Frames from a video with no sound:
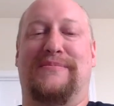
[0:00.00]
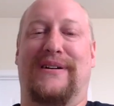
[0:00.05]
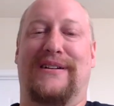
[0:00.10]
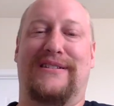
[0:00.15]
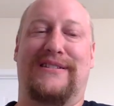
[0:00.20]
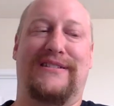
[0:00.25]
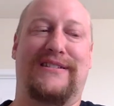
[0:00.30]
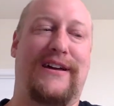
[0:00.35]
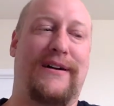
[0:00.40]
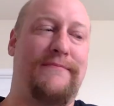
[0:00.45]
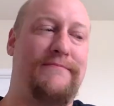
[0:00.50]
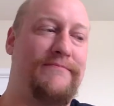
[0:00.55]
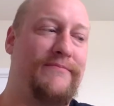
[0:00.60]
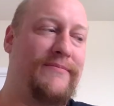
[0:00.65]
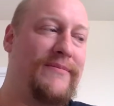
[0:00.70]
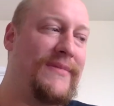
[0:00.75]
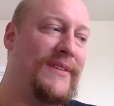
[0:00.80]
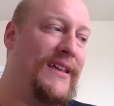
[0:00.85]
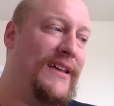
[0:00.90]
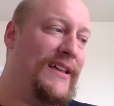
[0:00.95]
But,
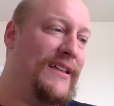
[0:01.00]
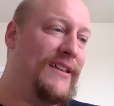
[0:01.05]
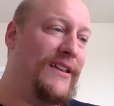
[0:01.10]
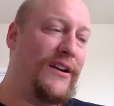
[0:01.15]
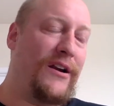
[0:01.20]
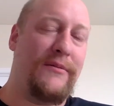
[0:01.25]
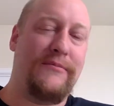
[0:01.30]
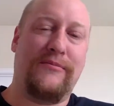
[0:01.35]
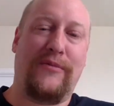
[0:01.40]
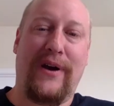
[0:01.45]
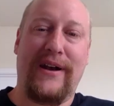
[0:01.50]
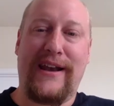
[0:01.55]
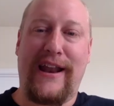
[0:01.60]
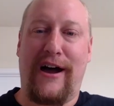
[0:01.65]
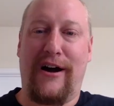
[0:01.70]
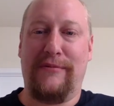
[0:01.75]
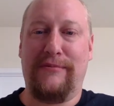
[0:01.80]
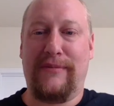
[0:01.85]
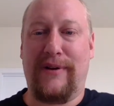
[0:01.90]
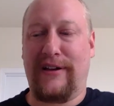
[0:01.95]
right
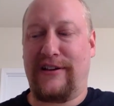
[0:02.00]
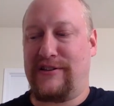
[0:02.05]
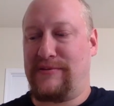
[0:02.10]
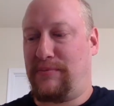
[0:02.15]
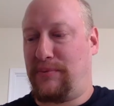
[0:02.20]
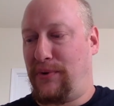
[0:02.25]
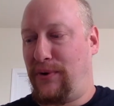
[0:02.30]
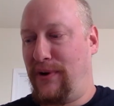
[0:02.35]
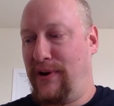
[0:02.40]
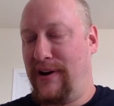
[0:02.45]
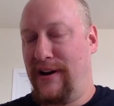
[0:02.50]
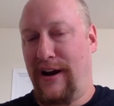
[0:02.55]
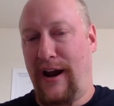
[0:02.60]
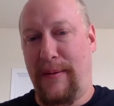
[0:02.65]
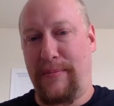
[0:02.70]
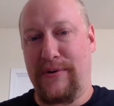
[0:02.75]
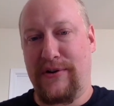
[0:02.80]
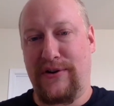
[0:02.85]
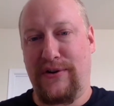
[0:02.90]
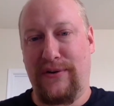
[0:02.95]
now I'm exploring an
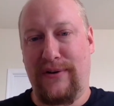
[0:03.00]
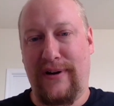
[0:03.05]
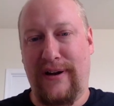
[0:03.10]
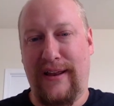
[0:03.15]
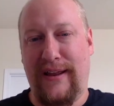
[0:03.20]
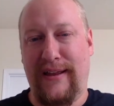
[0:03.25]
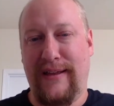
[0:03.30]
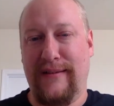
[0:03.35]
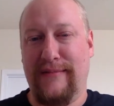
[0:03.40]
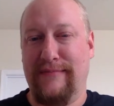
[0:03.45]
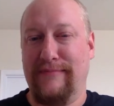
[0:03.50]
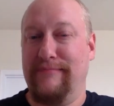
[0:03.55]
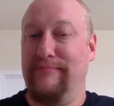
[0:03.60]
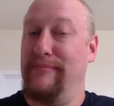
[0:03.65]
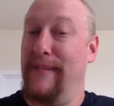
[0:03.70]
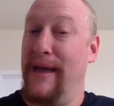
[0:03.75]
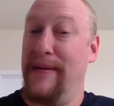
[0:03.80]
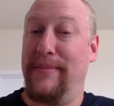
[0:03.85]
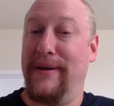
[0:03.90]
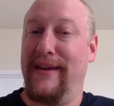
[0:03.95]
opportunity,
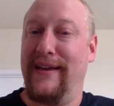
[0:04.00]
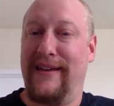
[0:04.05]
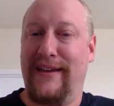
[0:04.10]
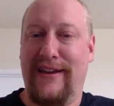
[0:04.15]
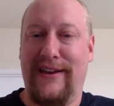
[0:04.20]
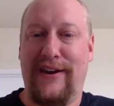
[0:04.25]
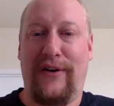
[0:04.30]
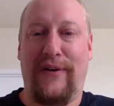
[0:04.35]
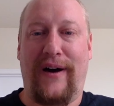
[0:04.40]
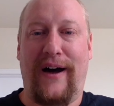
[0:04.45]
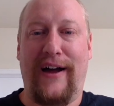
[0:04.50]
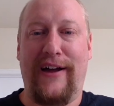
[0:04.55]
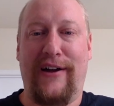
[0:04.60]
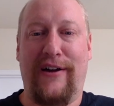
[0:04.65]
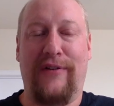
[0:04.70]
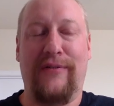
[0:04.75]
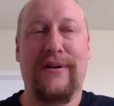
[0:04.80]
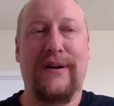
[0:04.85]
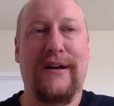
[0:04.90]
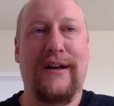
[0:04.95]
maybe in
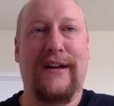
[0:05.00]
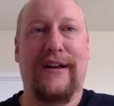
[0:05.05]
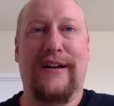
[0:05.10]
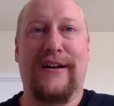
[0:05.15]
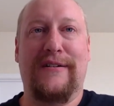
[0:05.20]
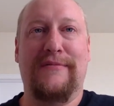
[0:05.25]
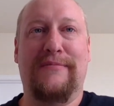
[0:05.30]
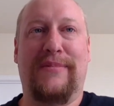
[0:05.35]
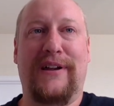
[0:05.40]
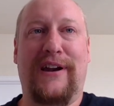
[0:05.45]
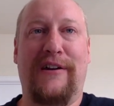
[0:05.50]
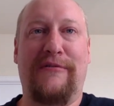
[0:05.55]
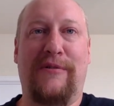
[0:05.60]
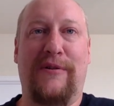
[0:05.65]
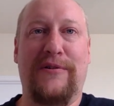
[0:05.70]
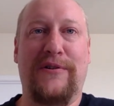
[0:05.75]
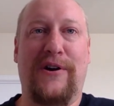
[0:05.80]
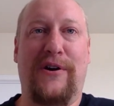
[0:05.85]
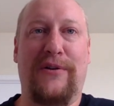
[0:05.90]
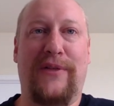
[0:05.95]
Ohio. But I
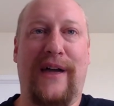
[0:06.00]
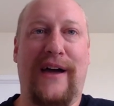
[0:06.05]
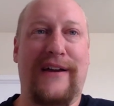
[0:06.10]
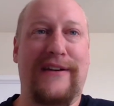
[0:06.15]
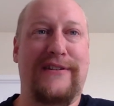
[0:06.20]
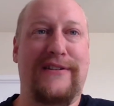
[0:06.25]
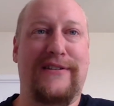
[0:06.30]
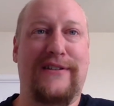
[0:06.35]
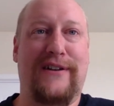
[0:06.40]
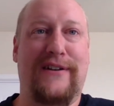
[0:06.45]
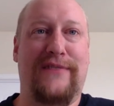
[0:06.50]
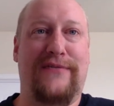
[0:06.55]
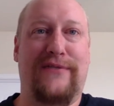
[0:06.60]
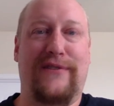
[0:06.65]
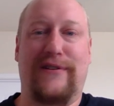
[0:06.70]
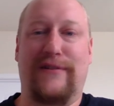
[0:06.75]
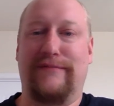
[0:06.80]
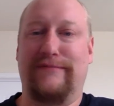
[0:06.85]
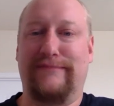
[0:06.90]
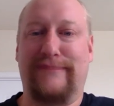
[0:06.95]
won't know that
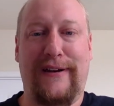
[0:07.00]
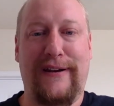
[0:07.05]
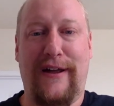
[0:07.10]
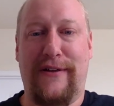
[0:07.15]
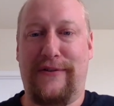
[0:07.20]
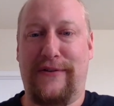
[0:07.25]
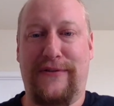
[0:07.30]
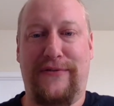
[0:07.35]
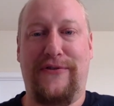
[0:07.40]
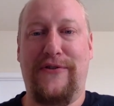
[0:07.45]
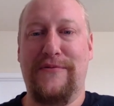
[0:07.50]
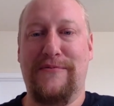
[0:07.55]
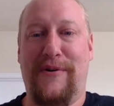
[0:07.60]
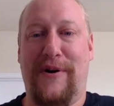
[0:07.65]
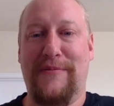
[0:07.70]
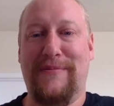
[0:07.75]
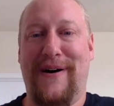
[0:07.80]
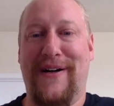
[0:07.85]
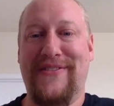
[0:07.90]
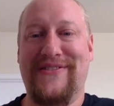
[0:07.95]
for another few
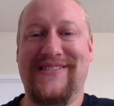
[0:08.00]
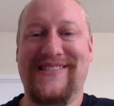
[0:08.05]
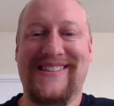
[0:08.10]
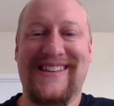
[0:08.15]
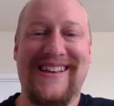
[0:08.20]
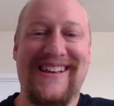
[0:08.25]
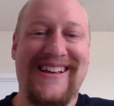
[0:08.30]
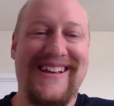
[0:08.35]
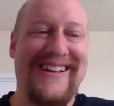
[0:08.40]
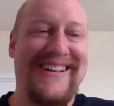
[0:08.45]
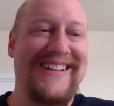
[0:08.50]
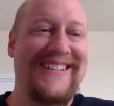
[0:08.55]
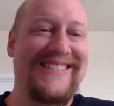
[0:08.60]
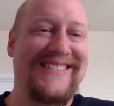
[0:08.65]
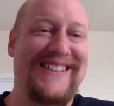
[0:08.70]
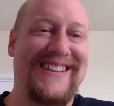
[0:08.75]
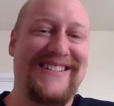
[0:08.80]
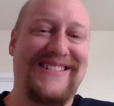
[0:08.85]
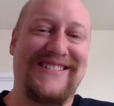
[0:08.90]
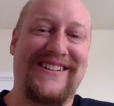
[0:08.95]
more months.
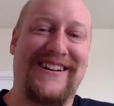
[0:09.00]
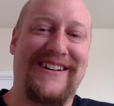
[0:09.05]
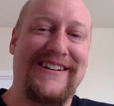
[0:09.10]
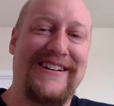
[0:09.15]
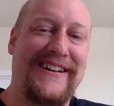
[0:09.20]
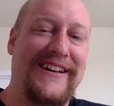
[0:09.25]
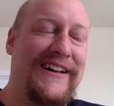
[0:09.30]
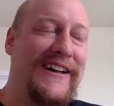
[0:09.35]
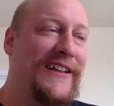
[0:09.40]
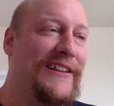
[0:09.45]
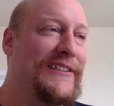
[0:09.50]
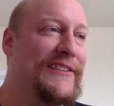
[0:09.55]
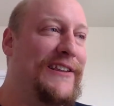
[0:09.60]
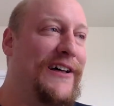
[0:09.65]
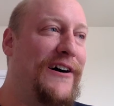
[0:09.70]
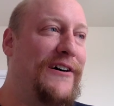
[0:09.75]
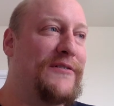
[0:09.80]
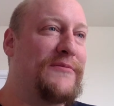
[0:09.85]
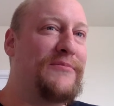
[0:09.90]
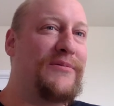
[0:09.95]
It's such a
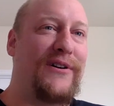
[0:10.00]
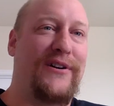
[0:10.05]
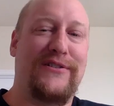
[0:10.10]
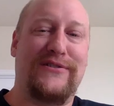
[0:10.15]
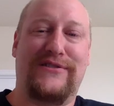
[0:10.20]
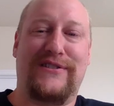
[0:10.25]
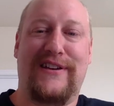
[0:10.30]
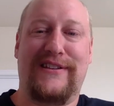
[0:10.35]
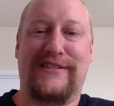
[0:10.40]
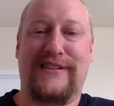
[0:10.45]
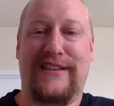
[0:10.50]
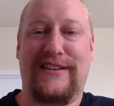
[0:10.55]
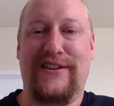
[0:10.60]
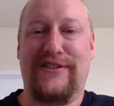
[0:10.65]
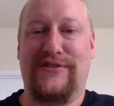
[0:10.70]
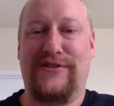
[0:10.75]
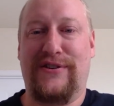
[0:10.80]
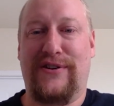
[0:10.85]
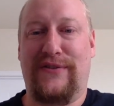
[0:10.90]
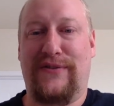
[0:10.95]
long process at
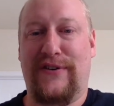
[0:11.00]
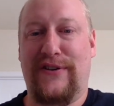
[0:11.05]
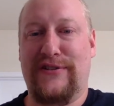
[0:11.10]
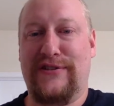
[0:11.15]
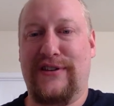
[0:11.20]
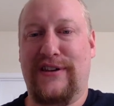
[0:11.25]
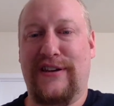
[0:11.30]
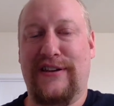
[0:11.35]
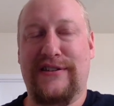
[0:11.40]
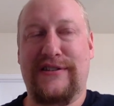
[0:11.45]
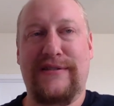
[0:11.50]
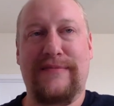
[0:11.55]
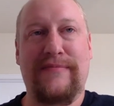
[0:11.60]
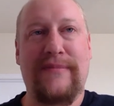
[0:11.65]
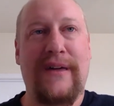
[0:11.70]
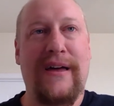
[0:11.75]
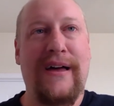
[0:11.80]
these universities.